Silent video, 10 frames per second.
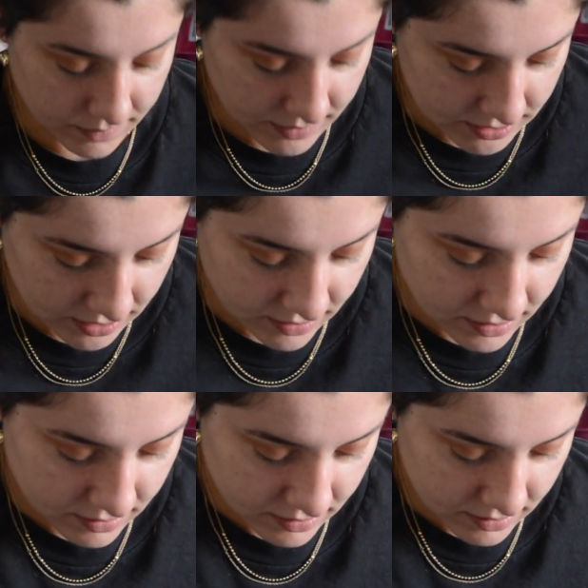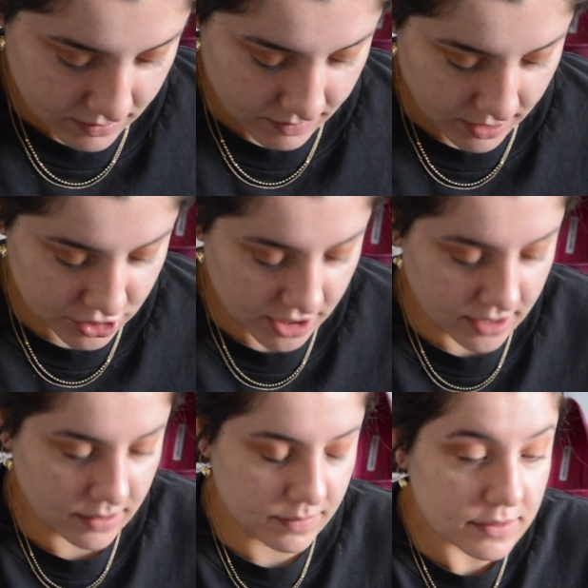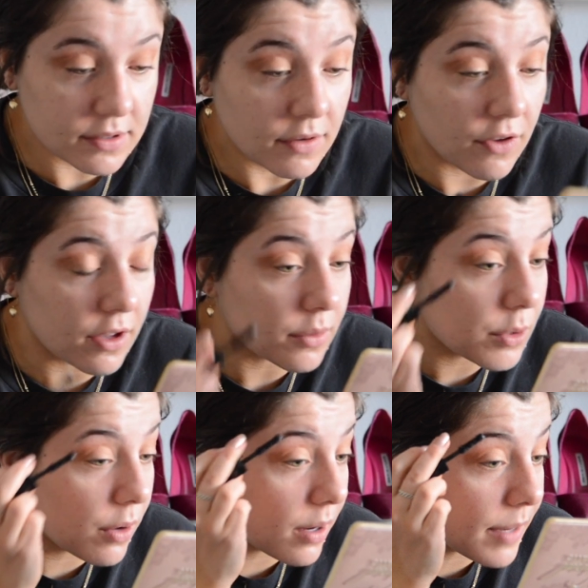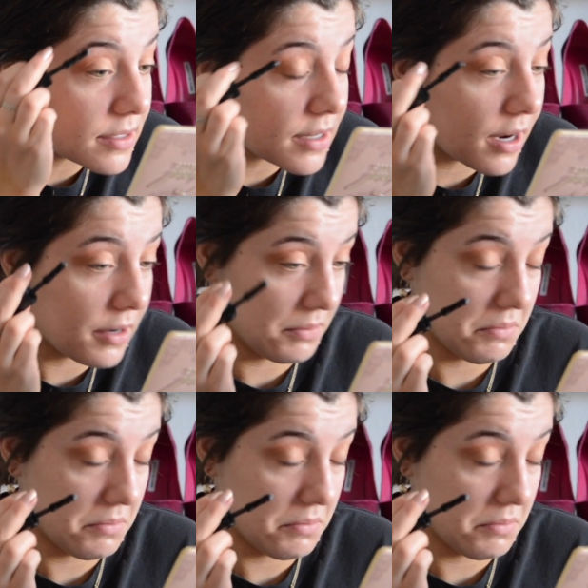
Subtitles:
Using the Marc Jacobs Falling Noir mascara.